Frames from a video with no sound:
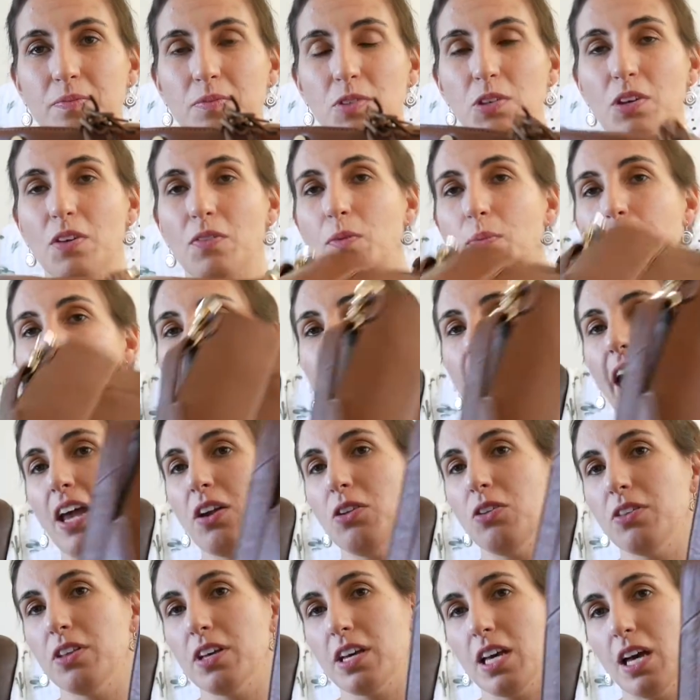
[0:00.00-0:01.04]
You have a
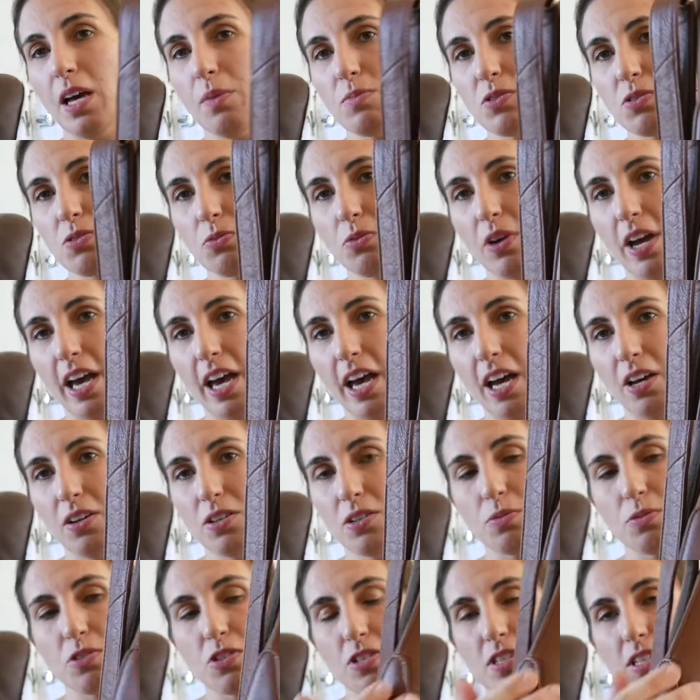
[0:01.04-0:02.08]
panel that comes
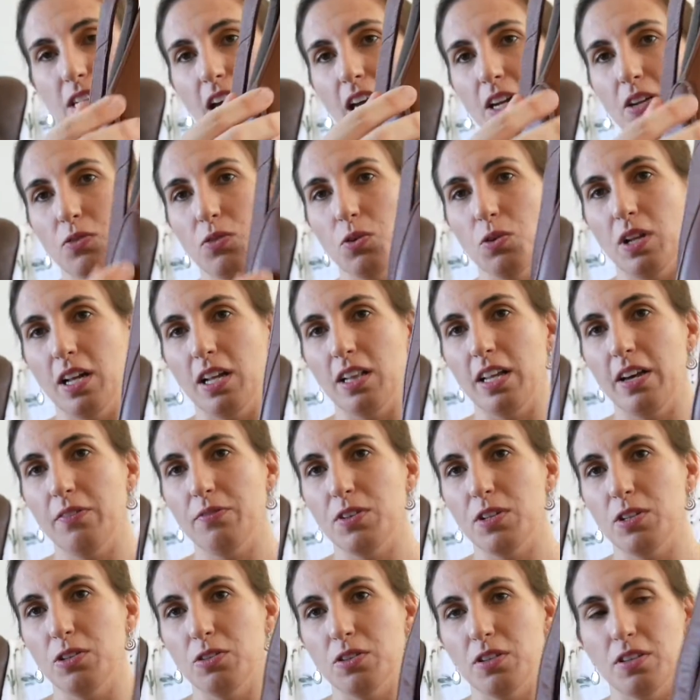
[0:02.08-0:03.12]
around, which is kind of cool. I
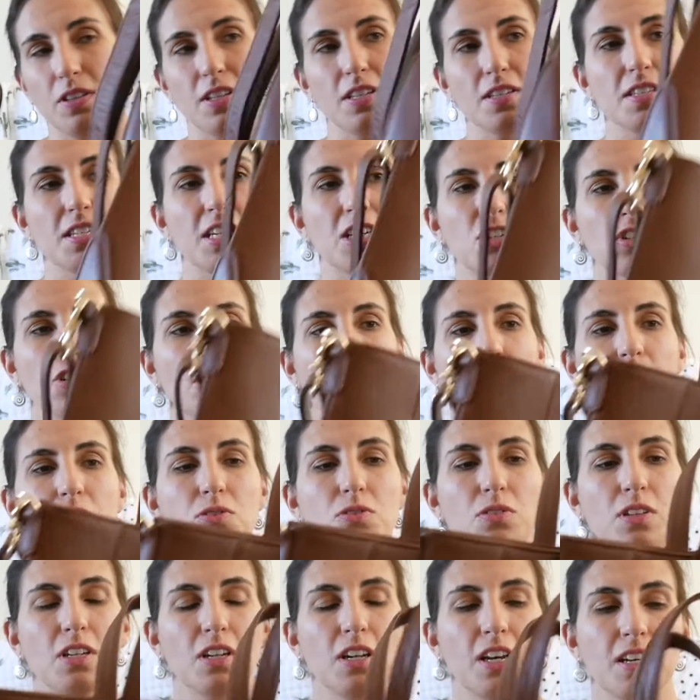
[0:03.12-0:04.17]
love the look of this, actually. It looks
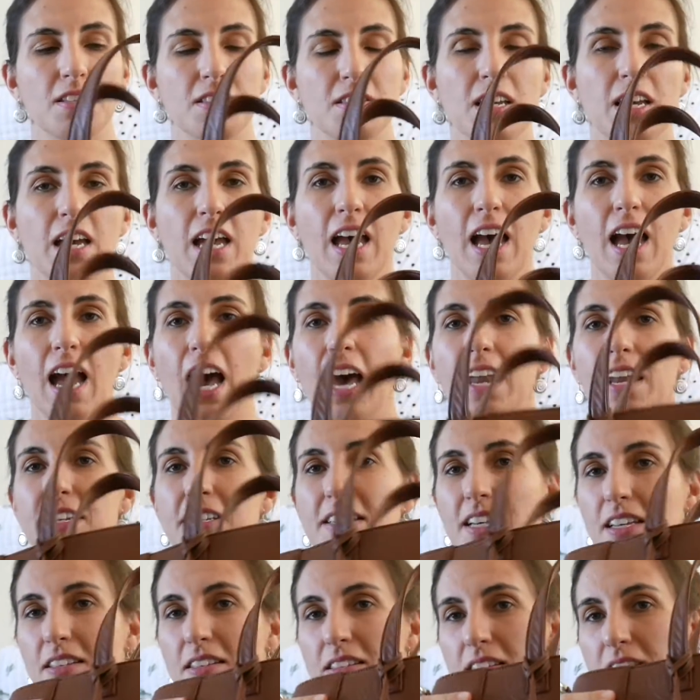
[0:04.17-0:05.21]
really nice. And it
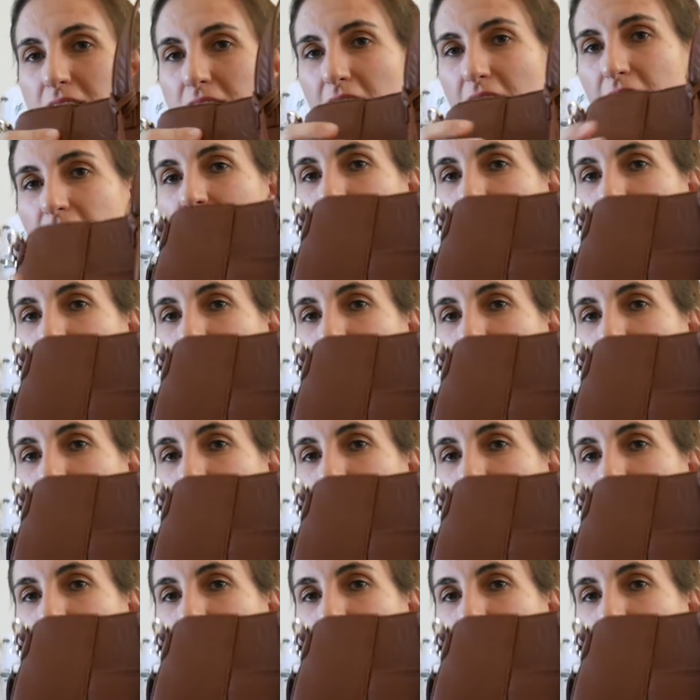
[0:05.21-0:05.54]
does sit